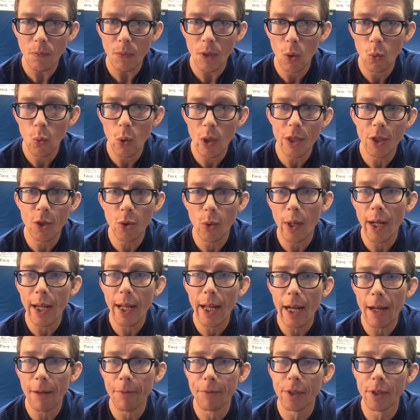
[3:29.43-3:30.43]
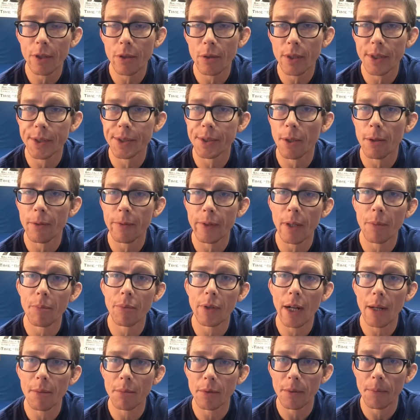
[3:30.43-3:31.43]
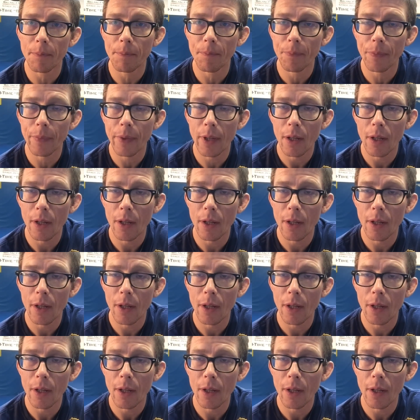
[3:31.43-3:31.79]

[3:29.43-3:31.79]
what do I have to do to solve that problem?